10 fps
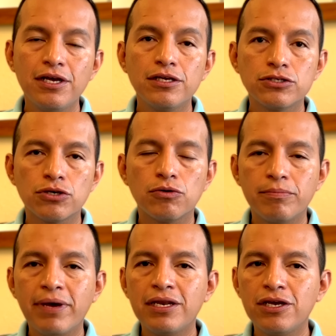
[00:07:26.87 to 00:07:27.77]
So
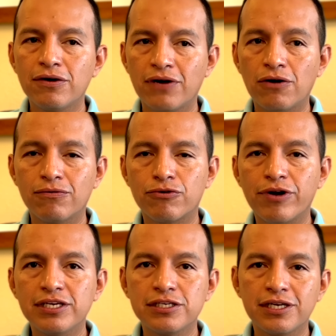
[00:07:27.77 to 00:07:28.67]
many of our
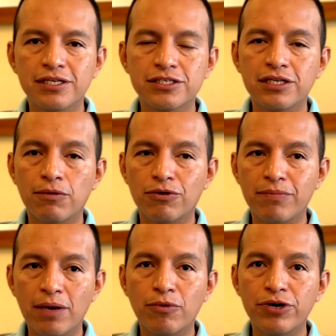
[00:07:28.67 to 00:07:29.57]
residents in our
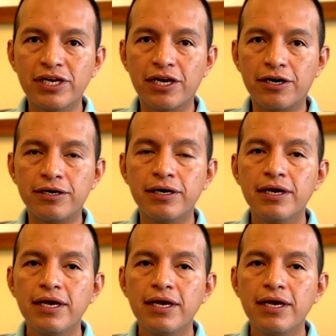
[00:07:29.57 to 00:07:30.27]
memory care,